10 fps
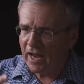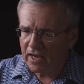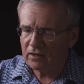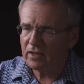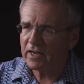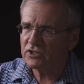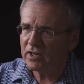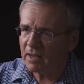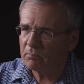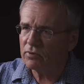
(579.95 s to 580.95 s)
Analyze
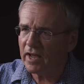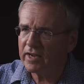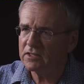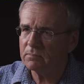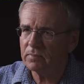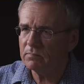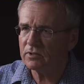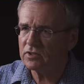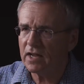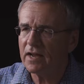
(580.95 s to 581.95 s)
it. Apply it to
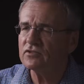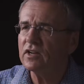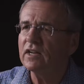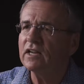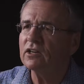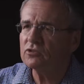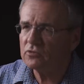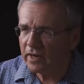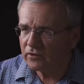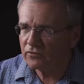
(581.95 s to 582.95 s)
people's lives. It'll
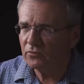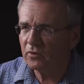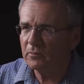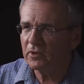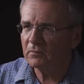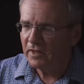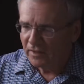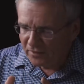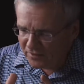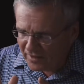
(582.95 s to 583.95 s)
transform them.
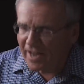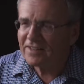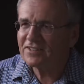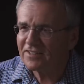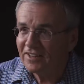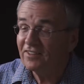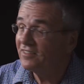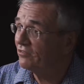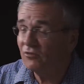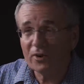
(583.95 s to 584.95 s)
That's
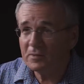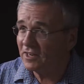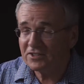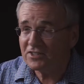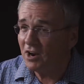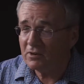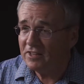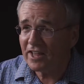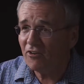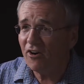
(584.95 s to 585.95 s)
the formula. It's not
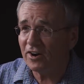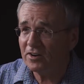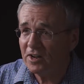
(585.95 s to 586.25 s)
really that hard,